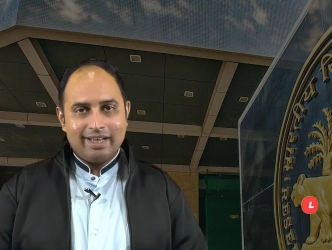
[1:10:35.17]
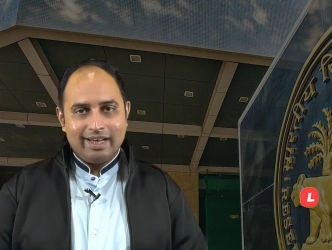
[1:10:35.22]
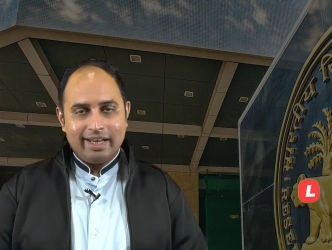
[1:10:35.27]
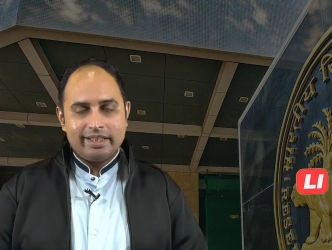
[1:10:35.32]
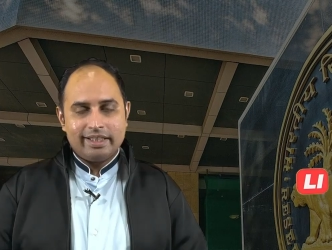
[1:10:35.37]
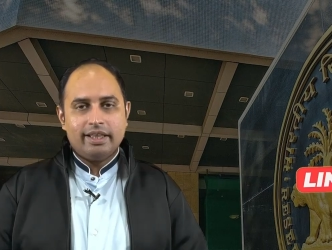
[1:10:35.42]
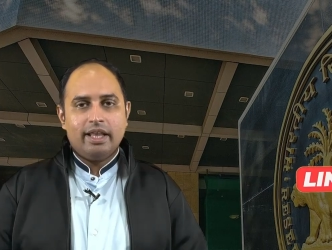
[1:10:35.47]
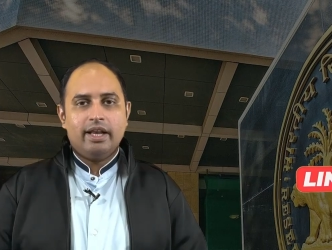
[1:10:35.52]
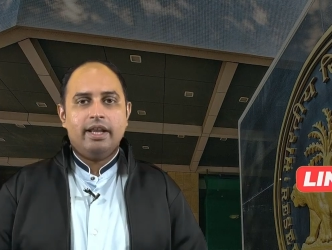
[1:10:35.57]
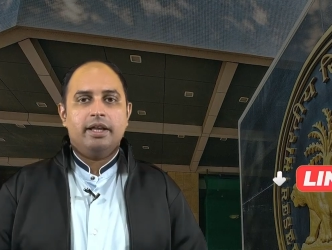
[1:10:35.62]

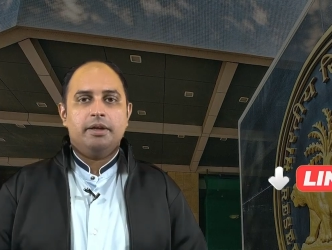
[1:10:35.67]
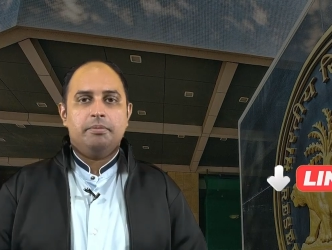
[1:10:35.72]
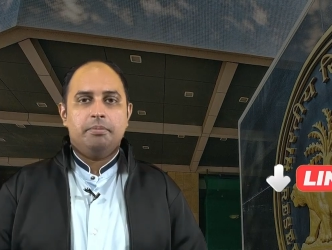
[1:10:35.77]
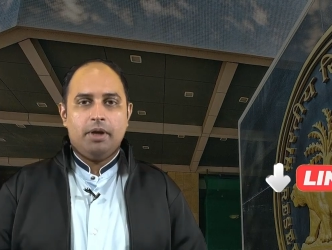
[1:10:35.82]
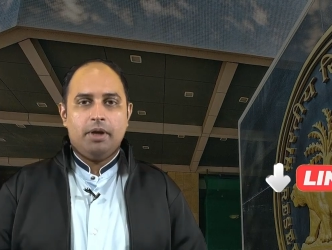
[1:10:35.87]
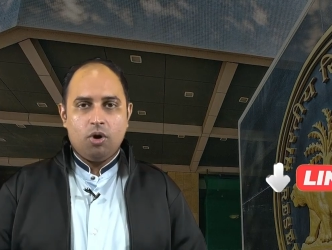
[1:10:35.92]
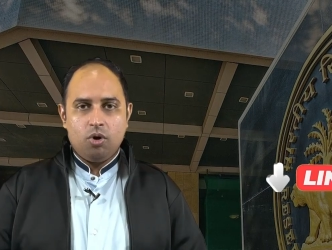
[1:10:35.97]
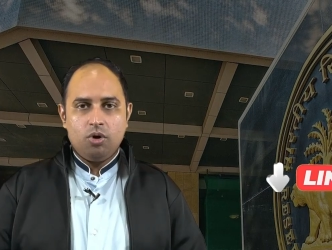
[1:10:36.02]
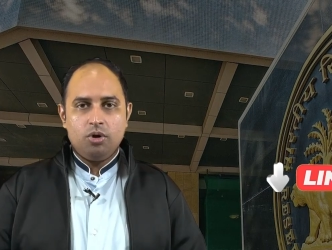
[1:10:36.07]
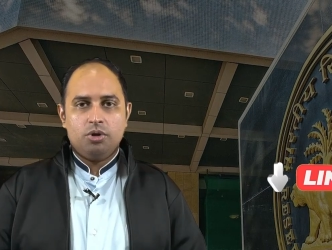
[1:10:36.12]
Click the link
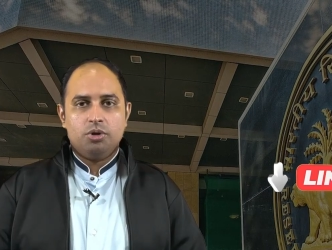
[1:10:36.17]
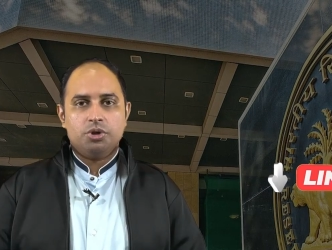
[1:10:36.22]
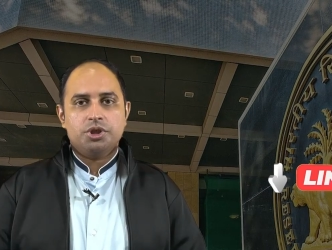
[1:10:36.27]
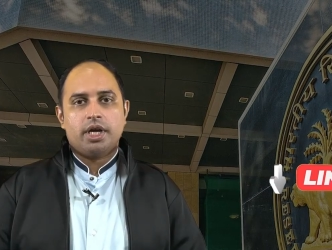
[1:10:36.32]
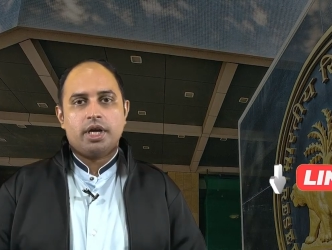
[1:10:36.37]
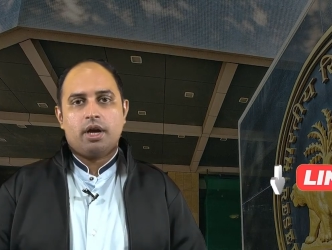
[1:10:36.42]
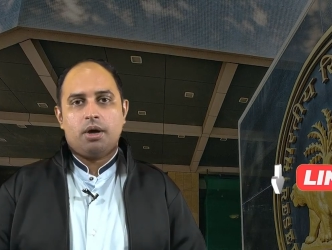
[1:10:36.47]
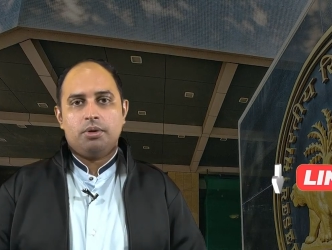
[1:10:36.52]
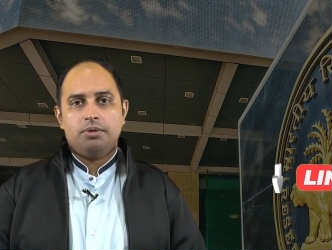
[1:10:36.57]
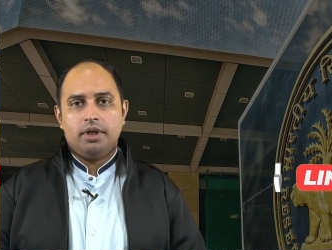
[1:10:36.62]
below to
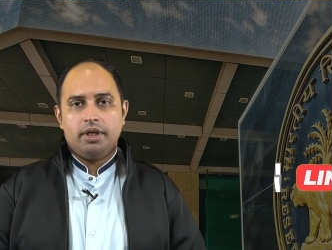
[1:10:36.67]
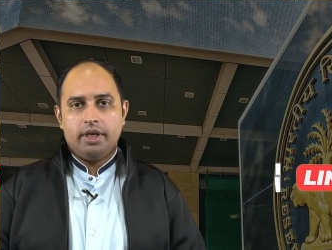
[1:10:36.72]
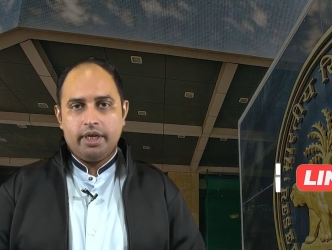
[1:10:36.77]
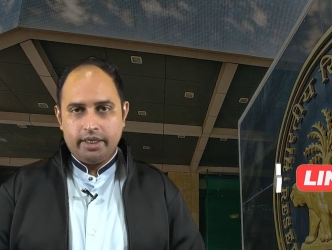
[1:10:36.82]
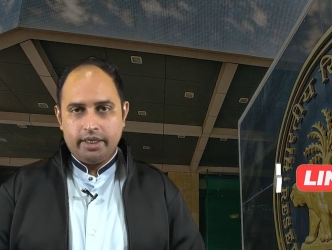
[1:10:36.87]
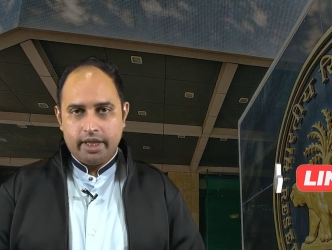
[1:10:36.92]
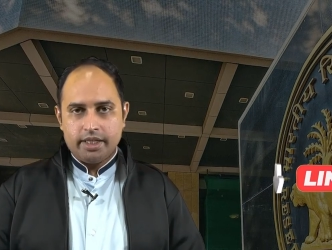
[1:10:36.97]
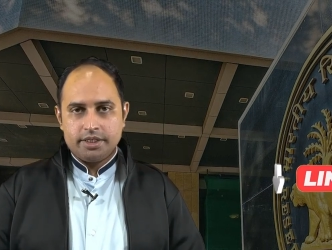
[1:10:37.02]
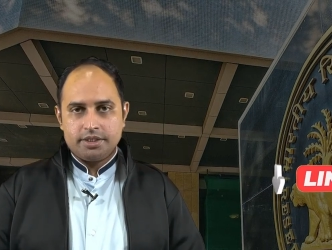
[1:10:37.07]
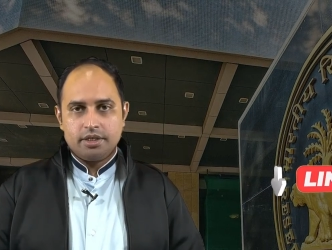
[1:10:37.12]
check out the
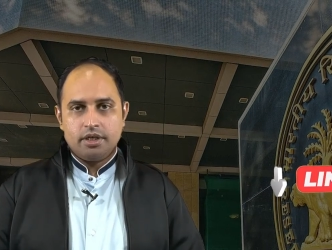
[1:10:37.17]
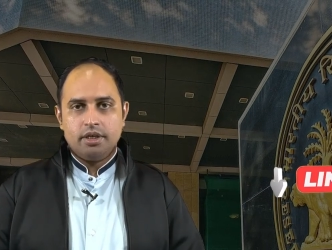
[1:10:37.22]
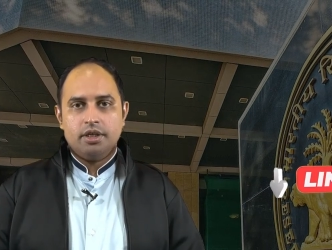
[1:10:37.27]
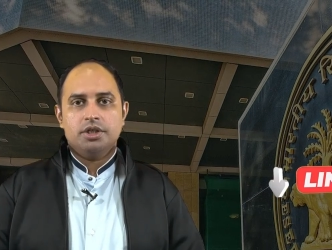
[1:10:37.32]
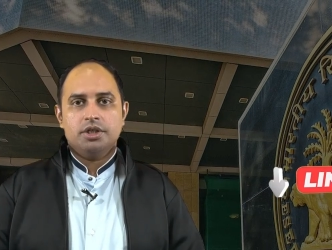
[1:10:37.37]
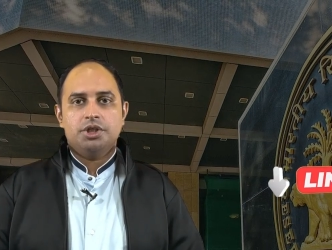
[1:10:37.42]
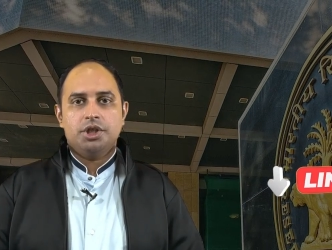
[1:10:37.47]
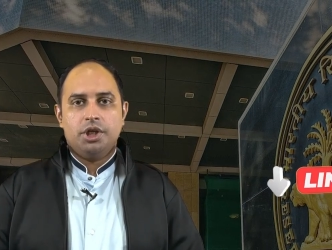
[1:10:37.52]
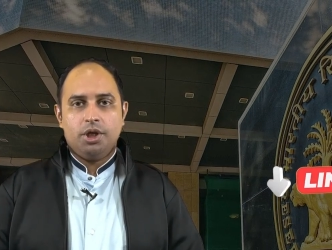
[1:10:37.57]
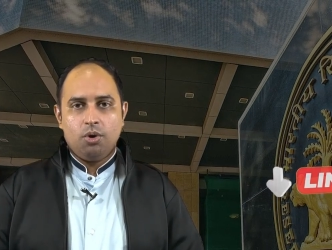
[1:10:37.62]
details.
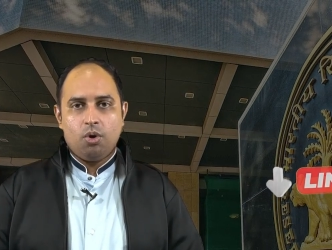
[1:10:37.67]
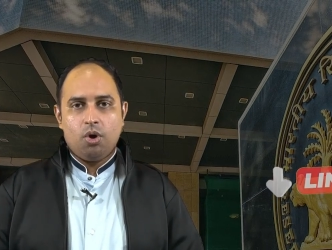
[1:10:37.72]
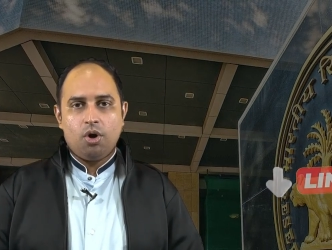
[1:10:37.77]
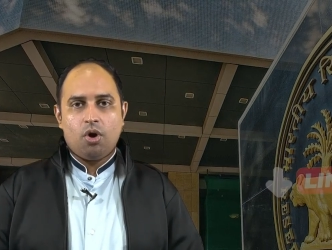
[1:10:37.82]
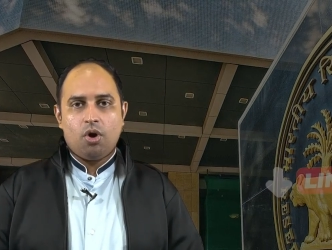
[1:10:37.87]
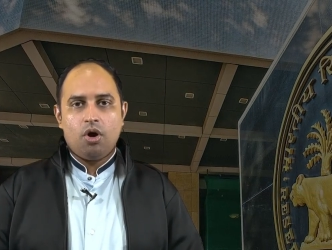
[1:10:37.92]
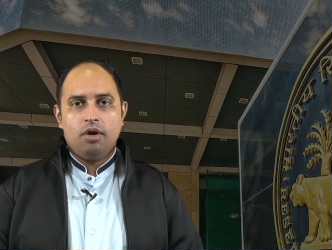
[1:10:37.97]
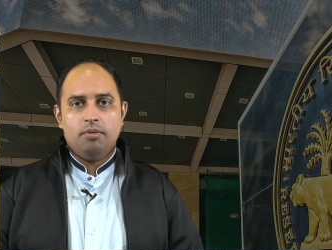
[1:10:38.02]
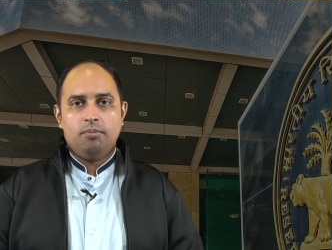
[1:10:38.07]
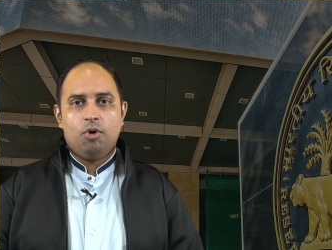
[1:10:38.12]
See you on
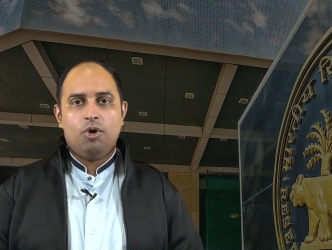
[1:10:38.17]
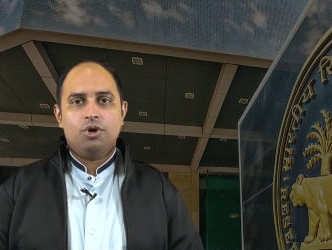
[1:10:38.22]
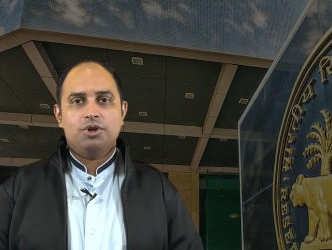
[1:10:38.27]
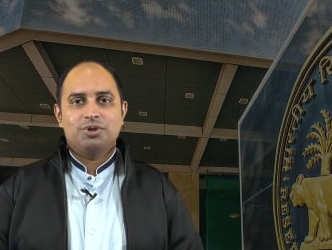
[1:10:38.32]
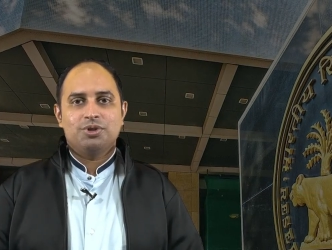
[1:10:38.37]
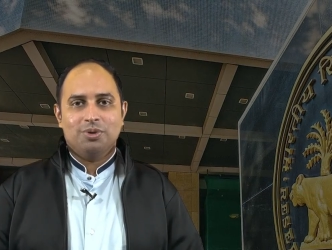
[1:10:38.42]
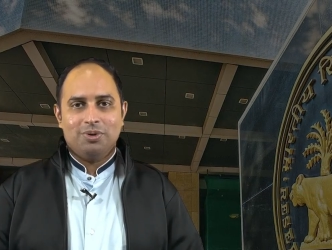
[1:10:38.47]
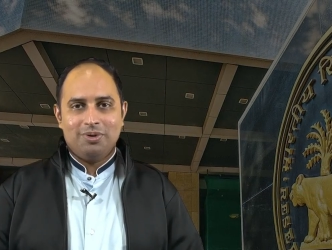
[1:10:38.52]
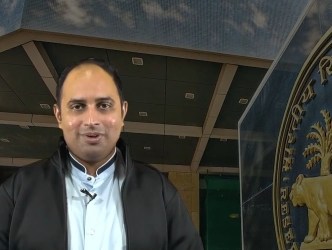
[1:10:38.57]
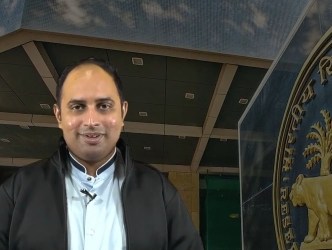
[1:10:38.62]
Oliveboard
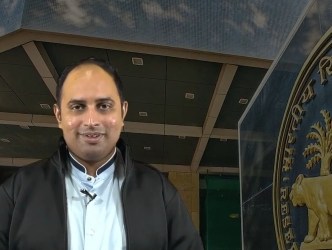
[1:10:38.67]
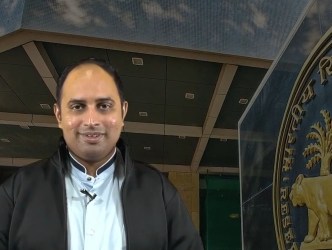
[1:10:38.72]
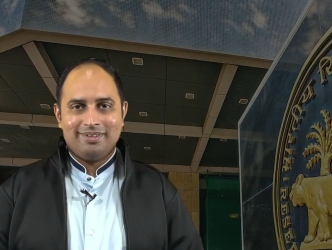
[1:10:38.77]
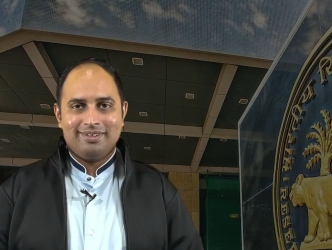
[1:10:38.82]
soon.